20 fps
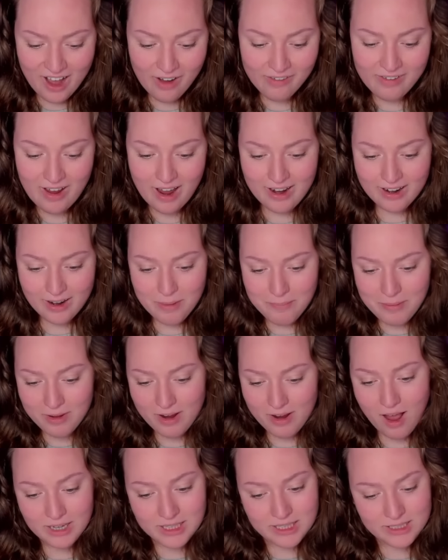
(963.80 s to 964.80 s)
okay,
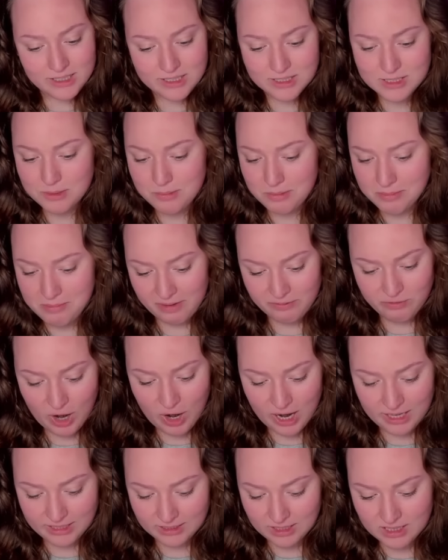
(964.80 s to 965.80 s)
Pagani needs to be my
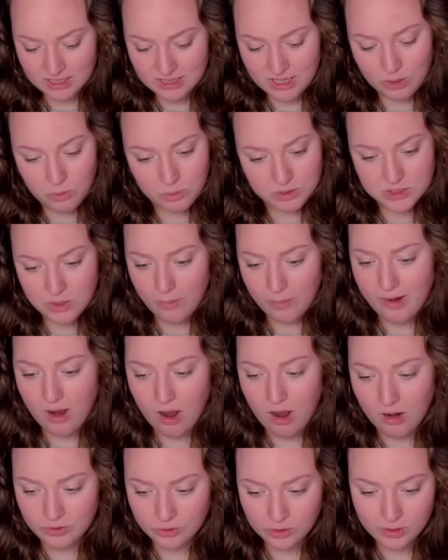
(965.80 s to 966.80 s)
friend. Like, what's going
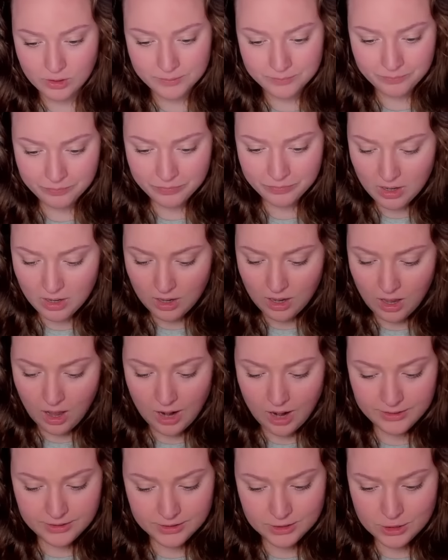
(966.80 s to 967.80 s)
on, girl?
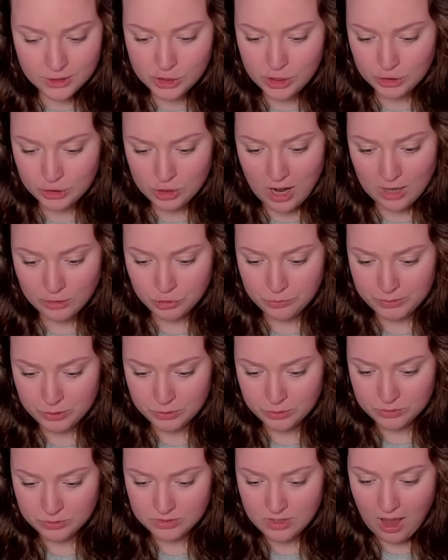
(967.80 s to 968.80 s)
I need to change your
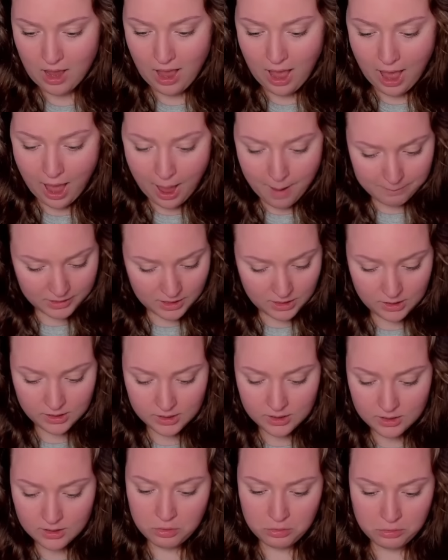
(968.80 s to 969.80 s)
attributes.
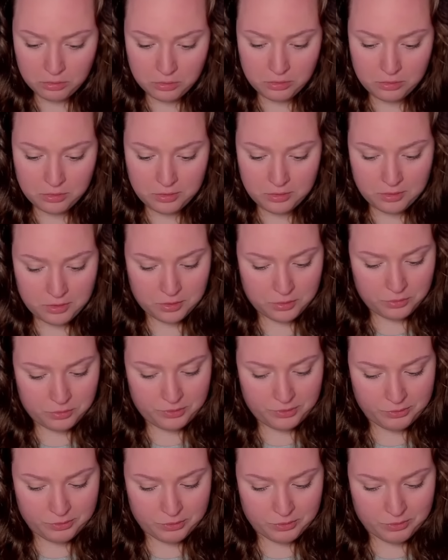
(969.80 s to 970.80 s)
Happy, low
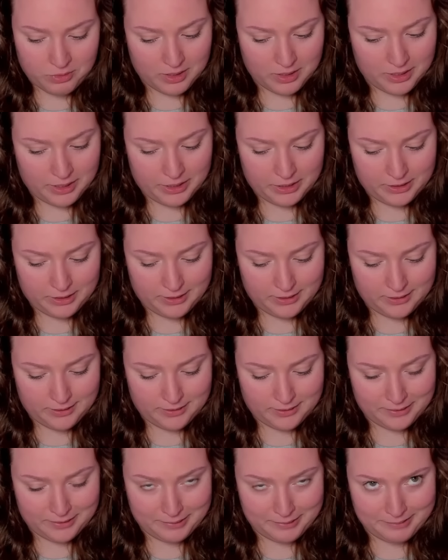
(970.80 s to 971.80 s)

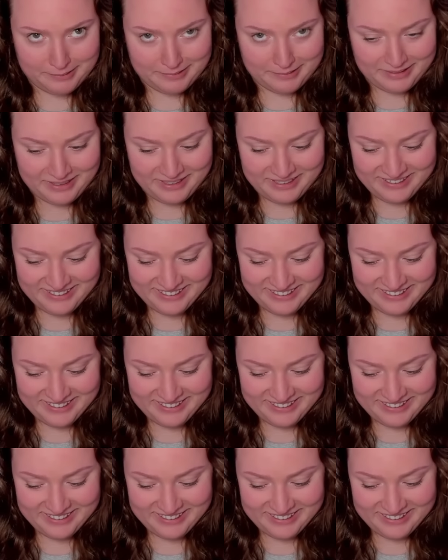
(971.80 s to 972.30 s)
notoriety.